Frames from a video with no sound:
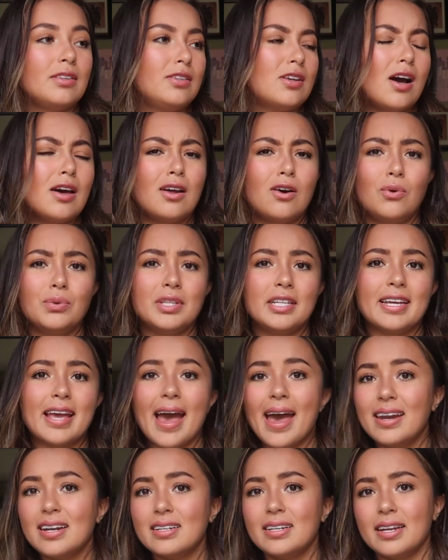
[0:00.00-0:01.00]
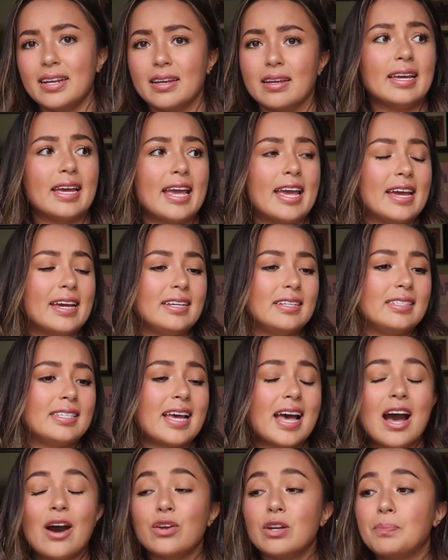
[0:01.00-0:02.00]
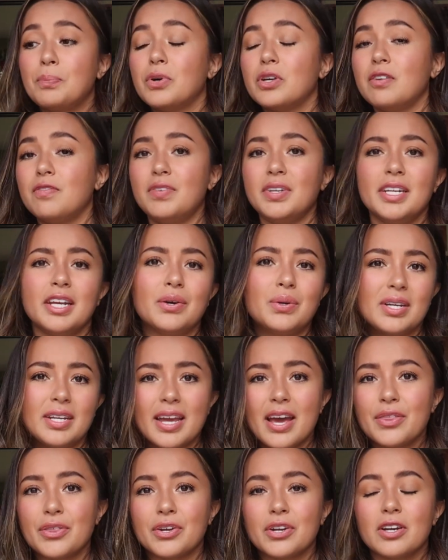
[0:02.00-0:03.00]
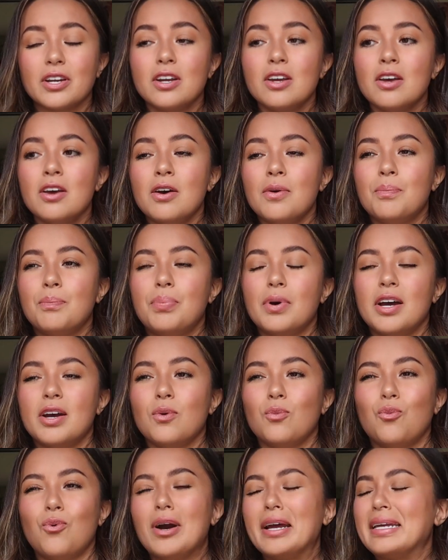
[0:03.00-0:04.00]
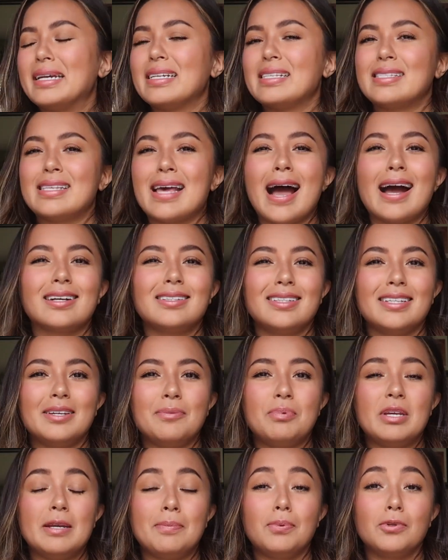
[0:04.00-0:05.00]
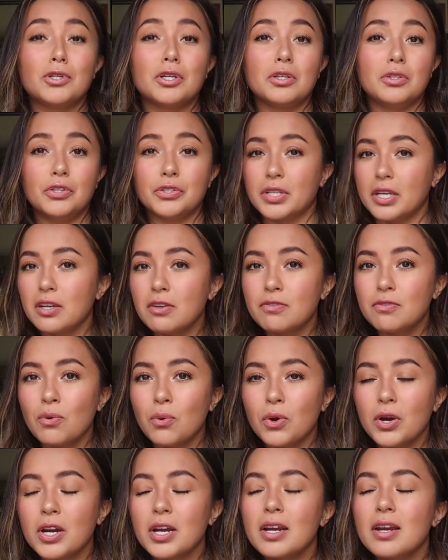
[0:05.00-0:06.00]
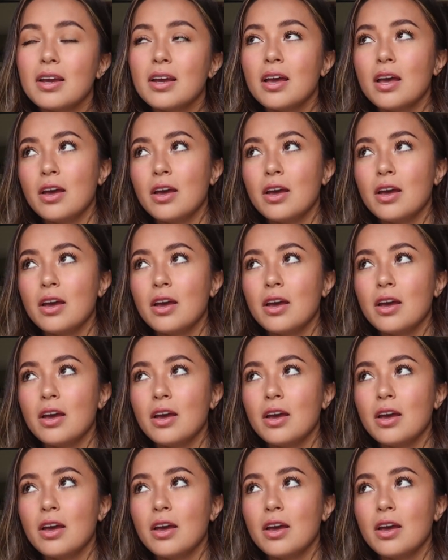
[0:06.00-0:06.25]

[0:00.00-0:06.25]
not only editing and how to put a video together, but what exactly people are looking for.